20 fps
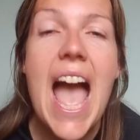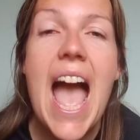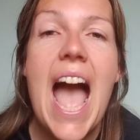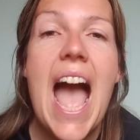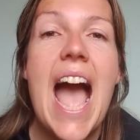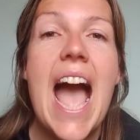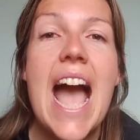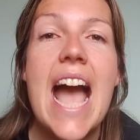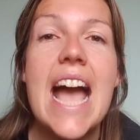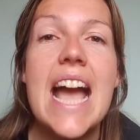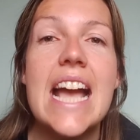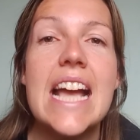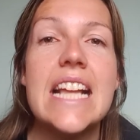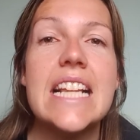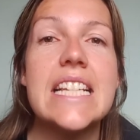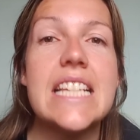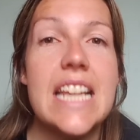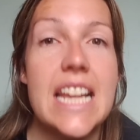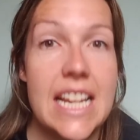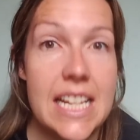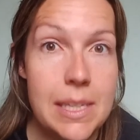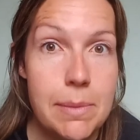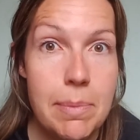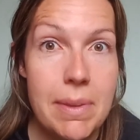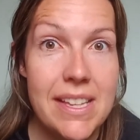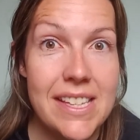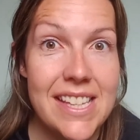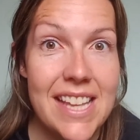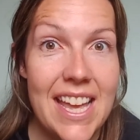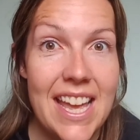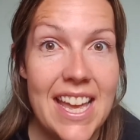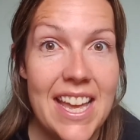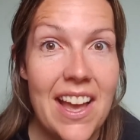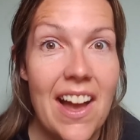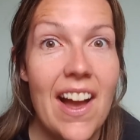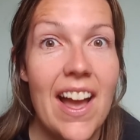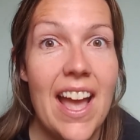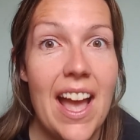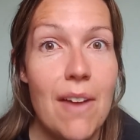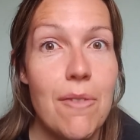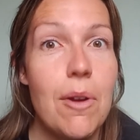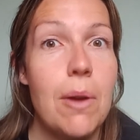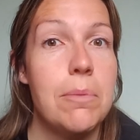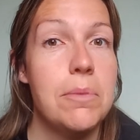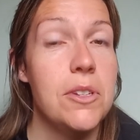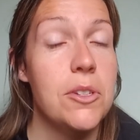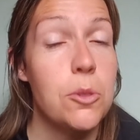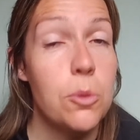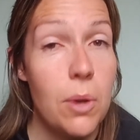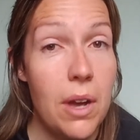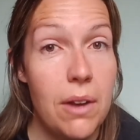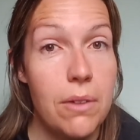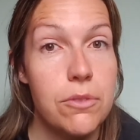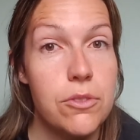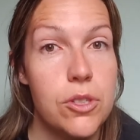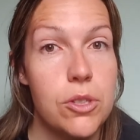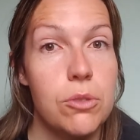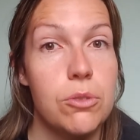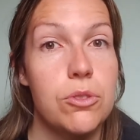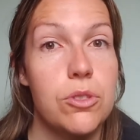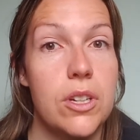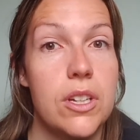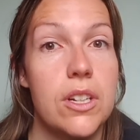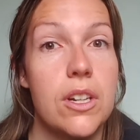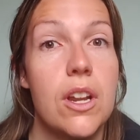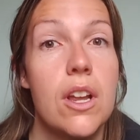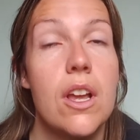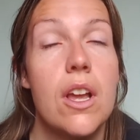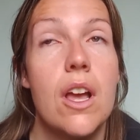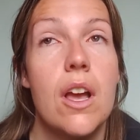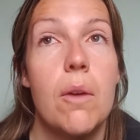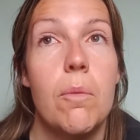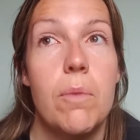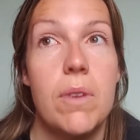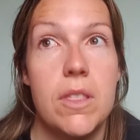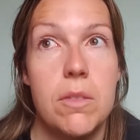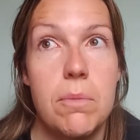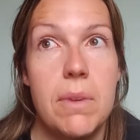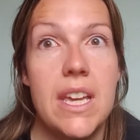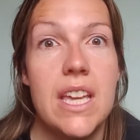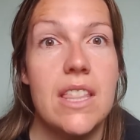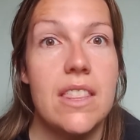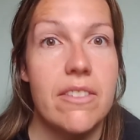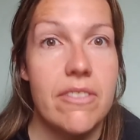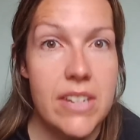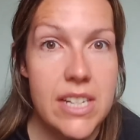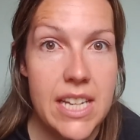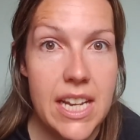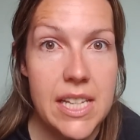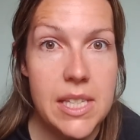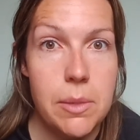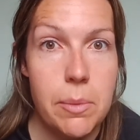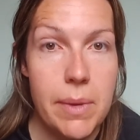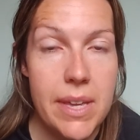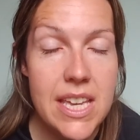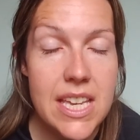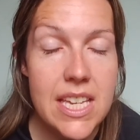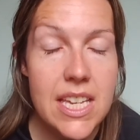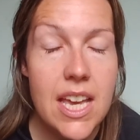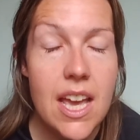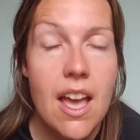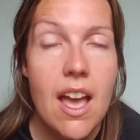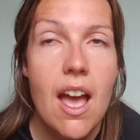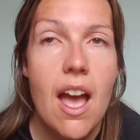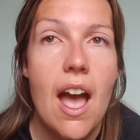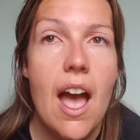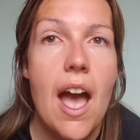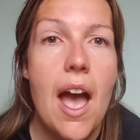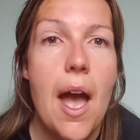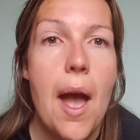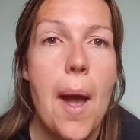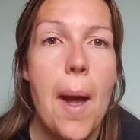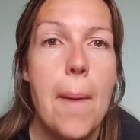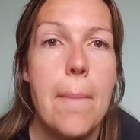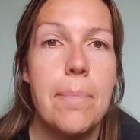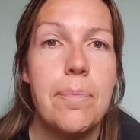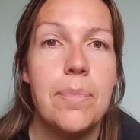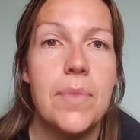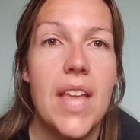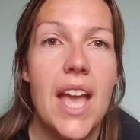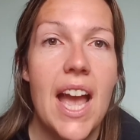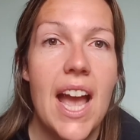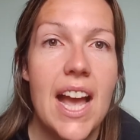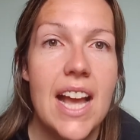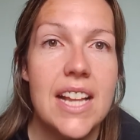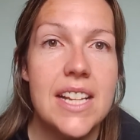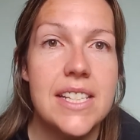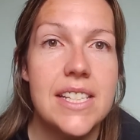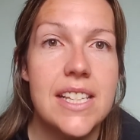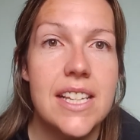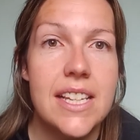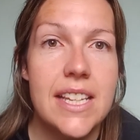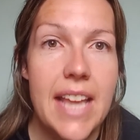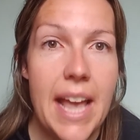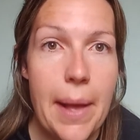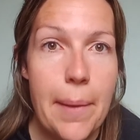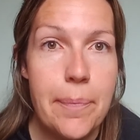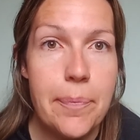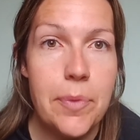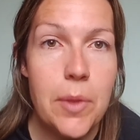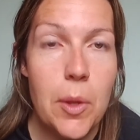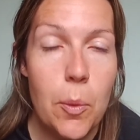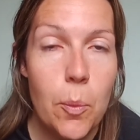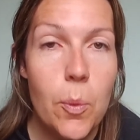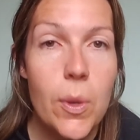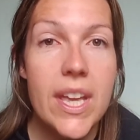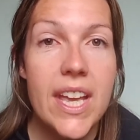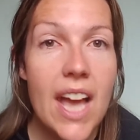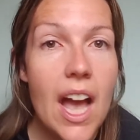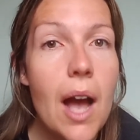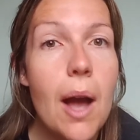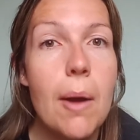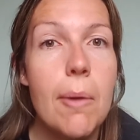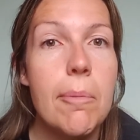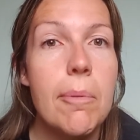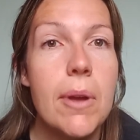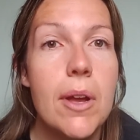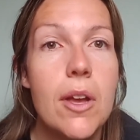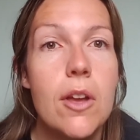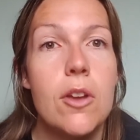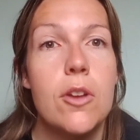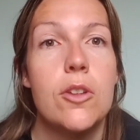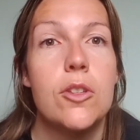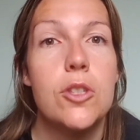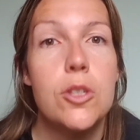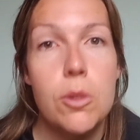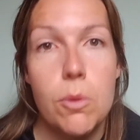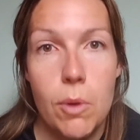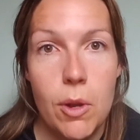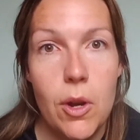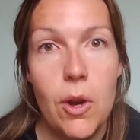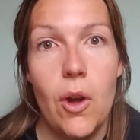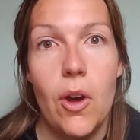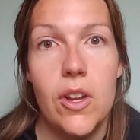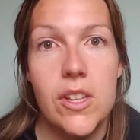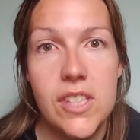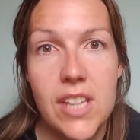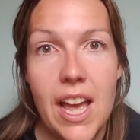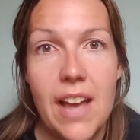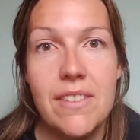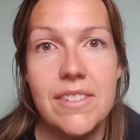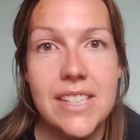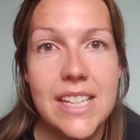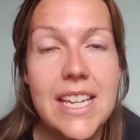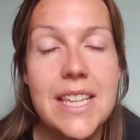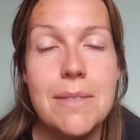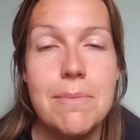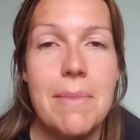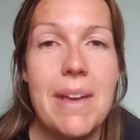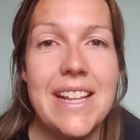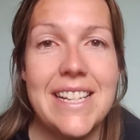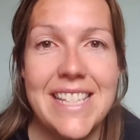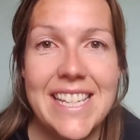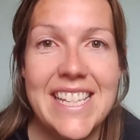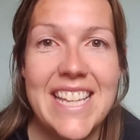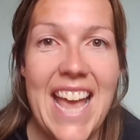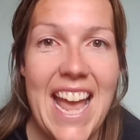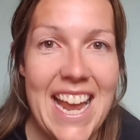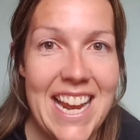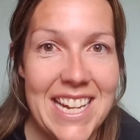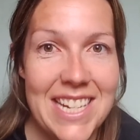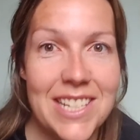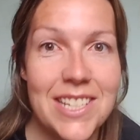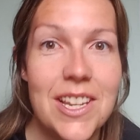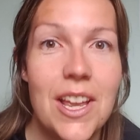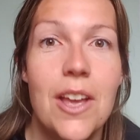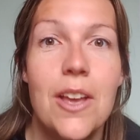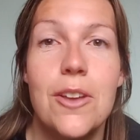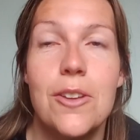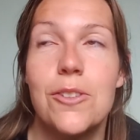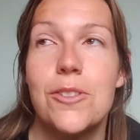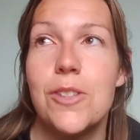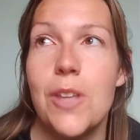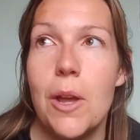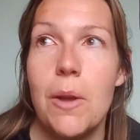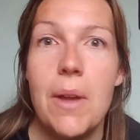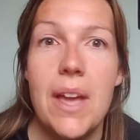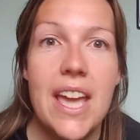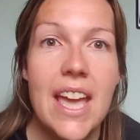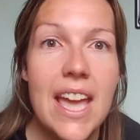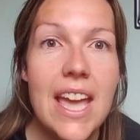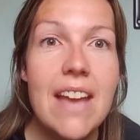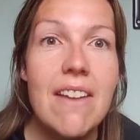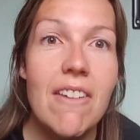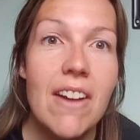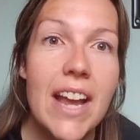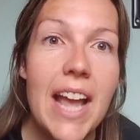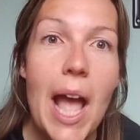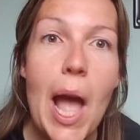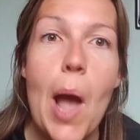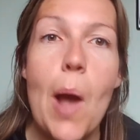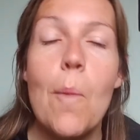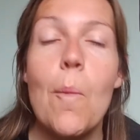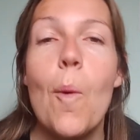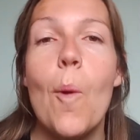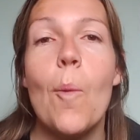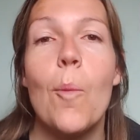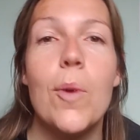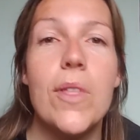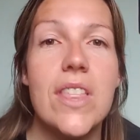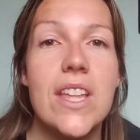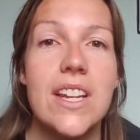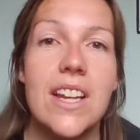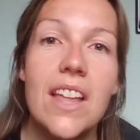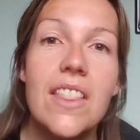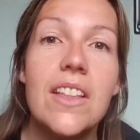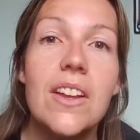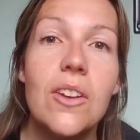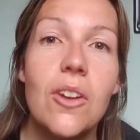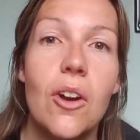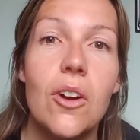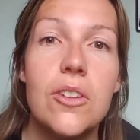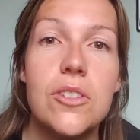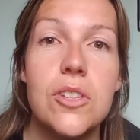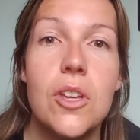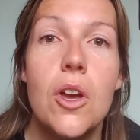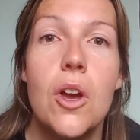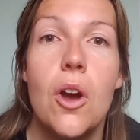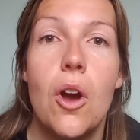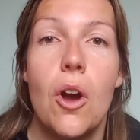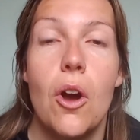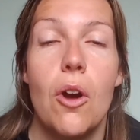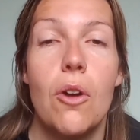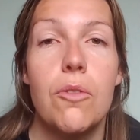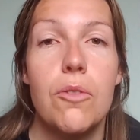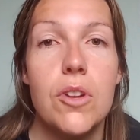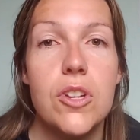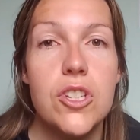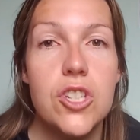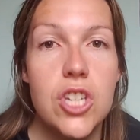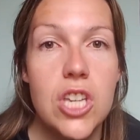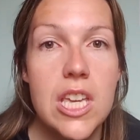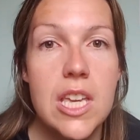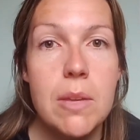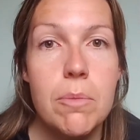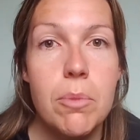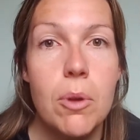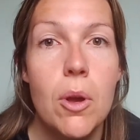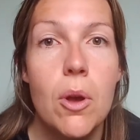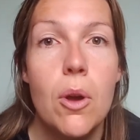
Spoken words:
and it's busy. I have up to 12 children with me 3 days a week. And yeah, we get up to a lot. I have to keep them entertained. So here I am with another lot of cheap